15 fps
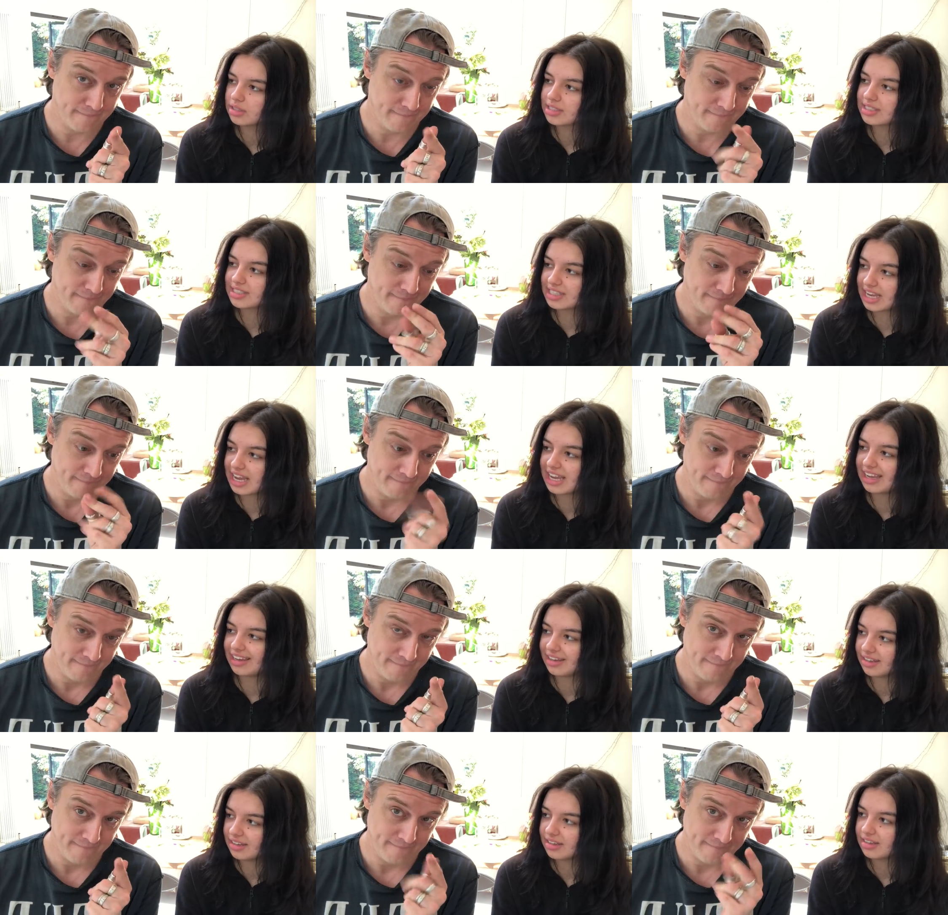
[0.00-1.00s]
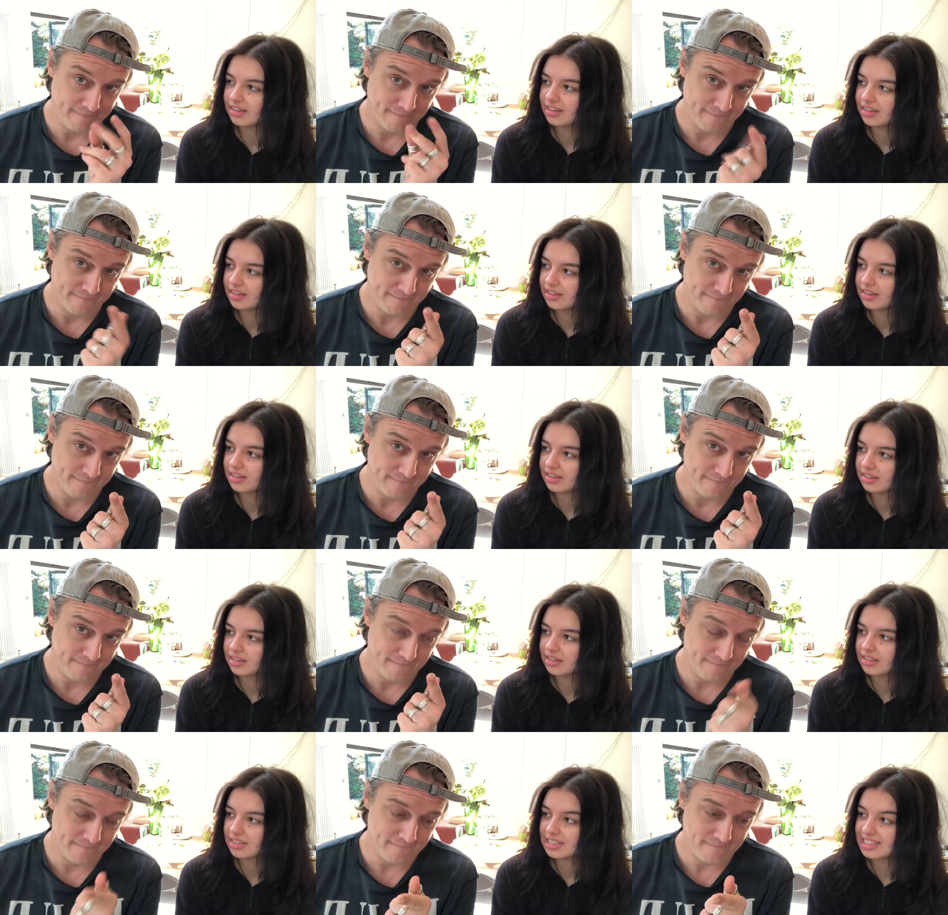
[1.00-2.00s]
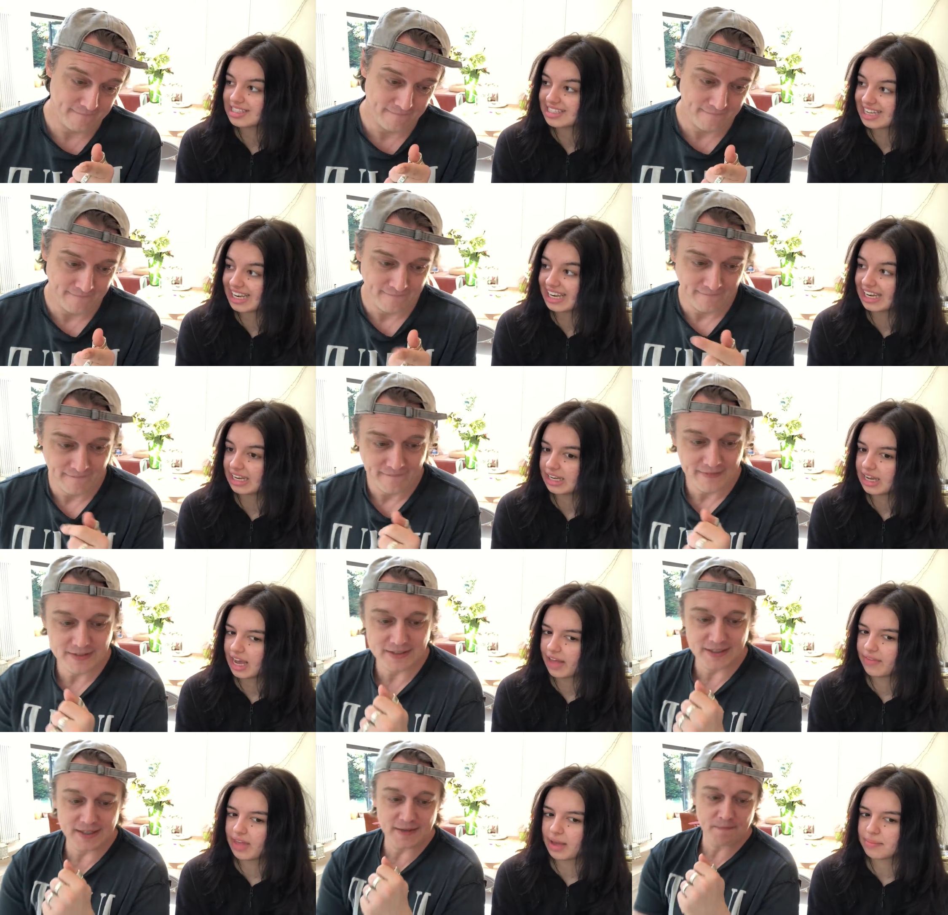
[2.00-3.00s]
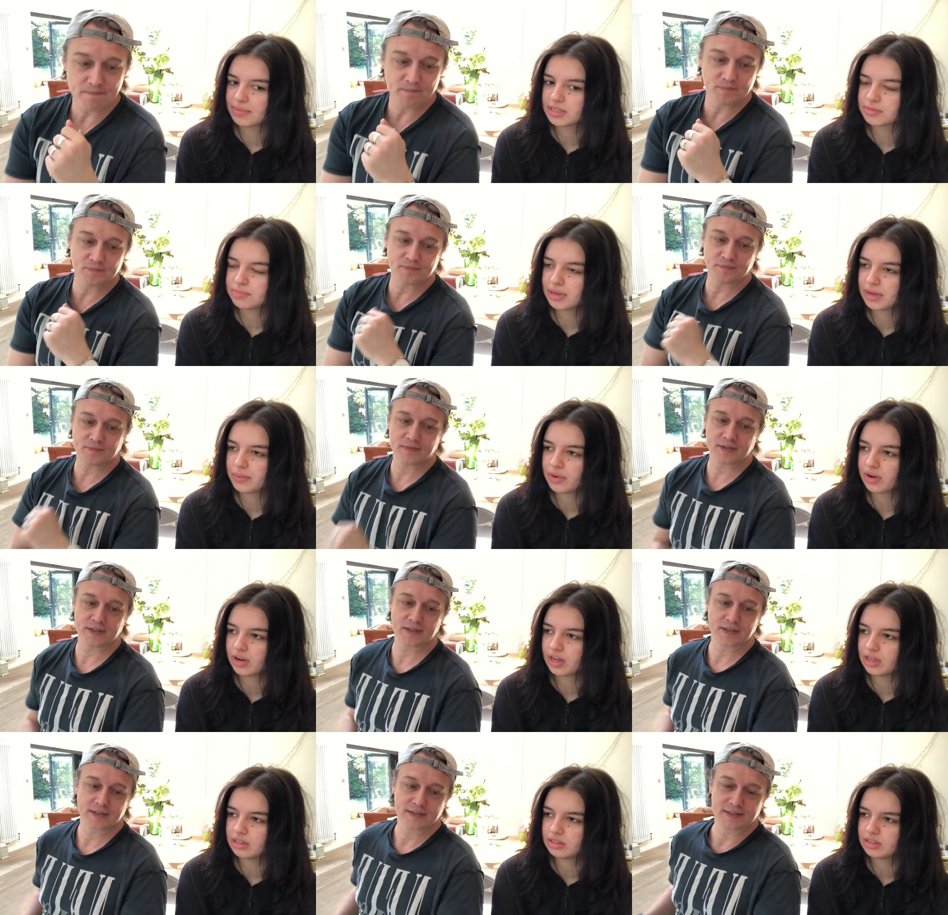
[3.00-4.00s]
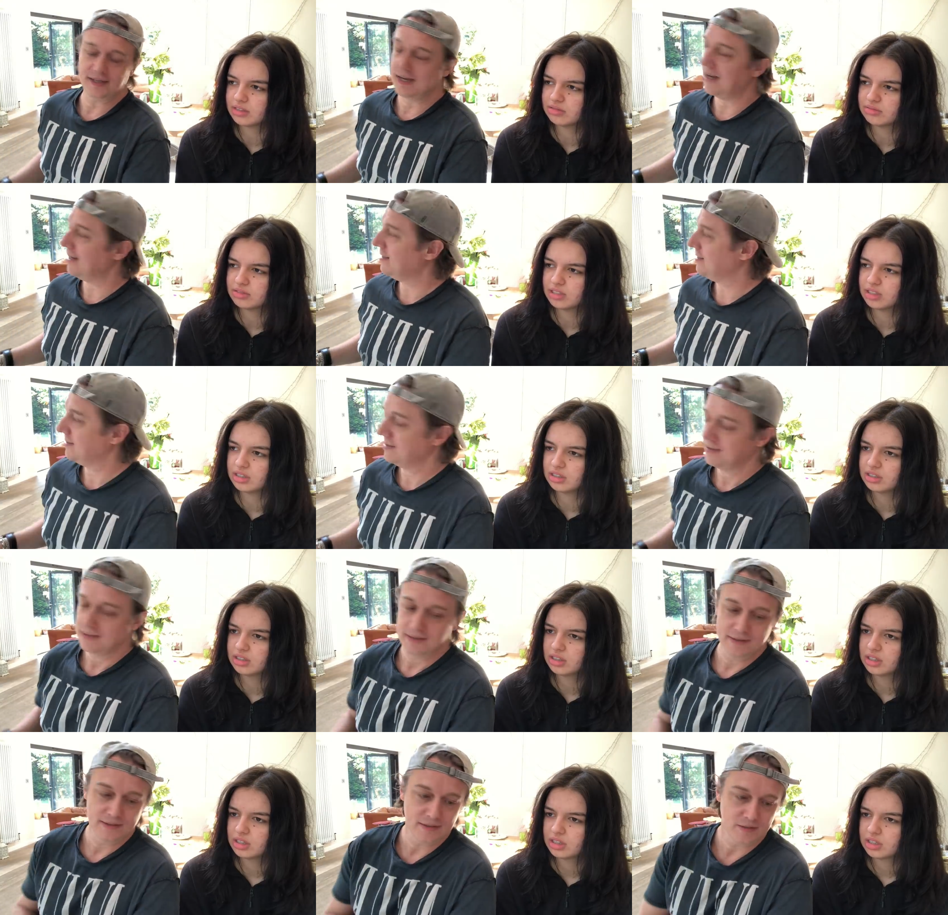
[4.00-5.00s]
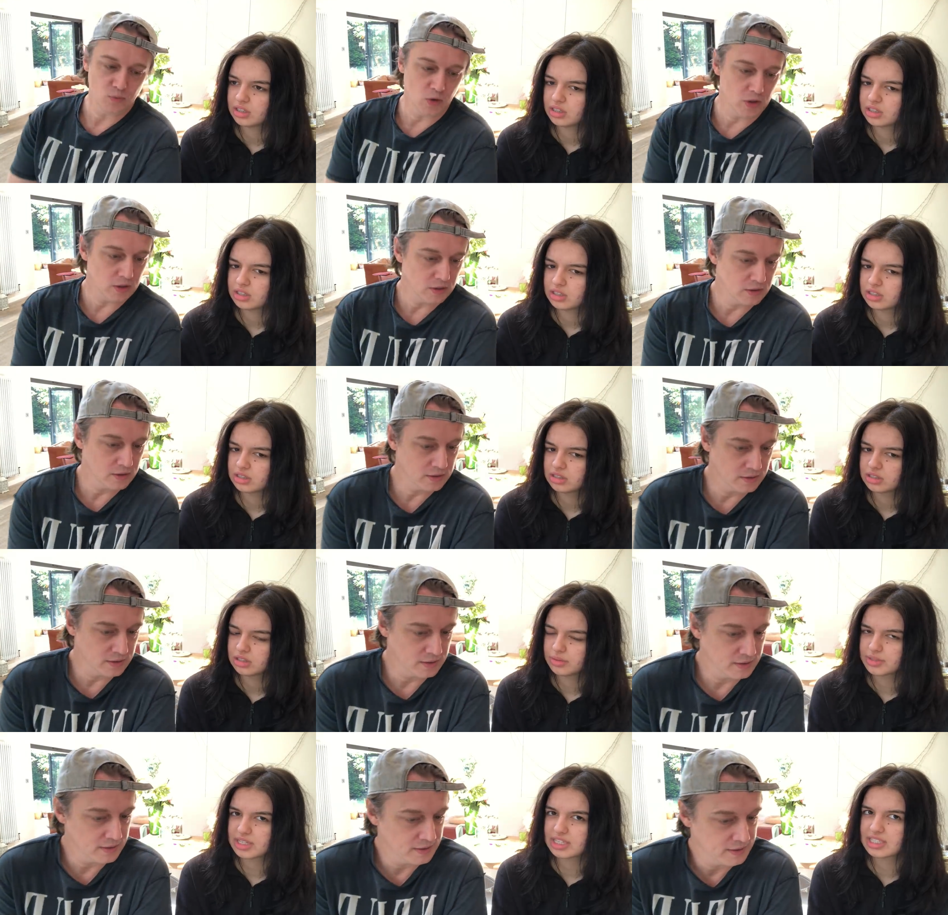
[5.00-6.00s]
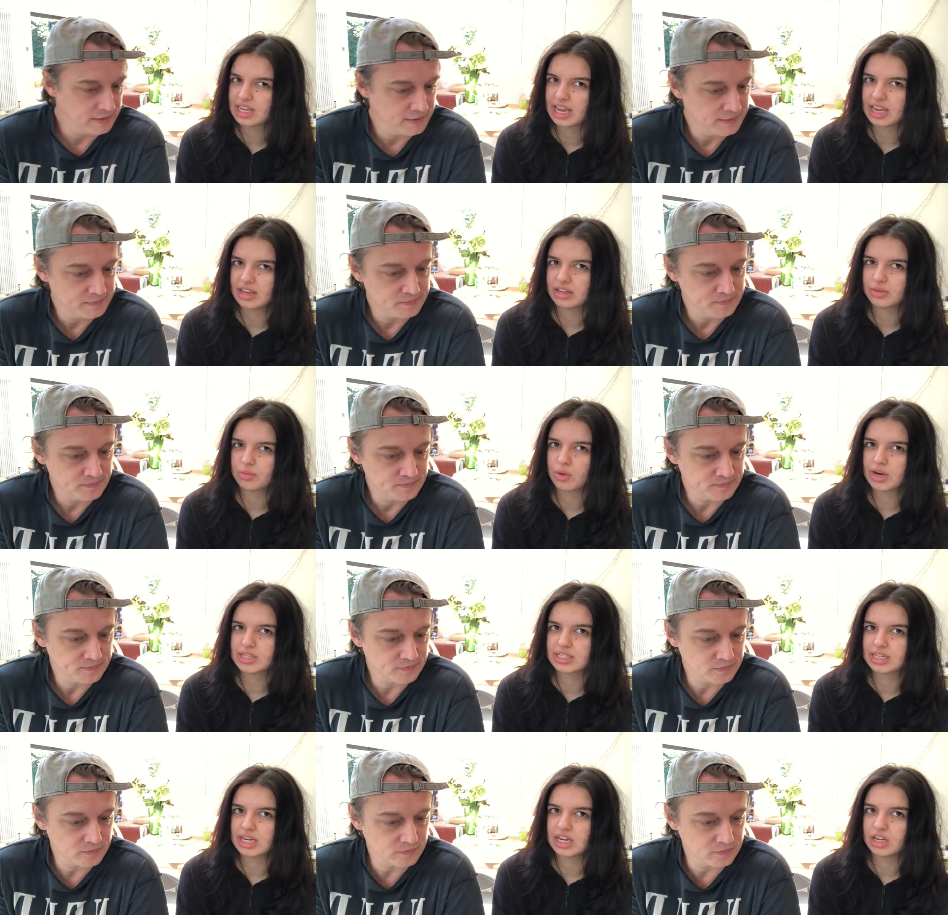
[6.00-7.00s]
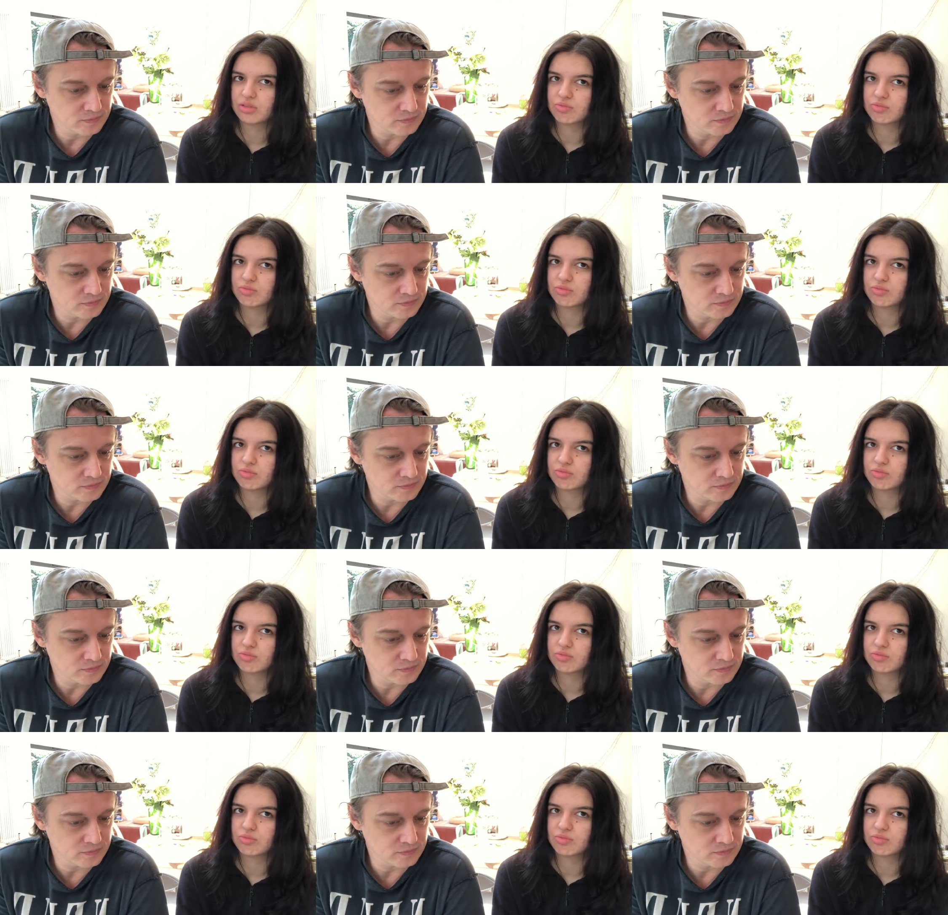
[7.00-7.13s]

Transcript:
Speaker 1: See. See. And that must be why. Oh, yeah. No. What? I was going to say, why isn't he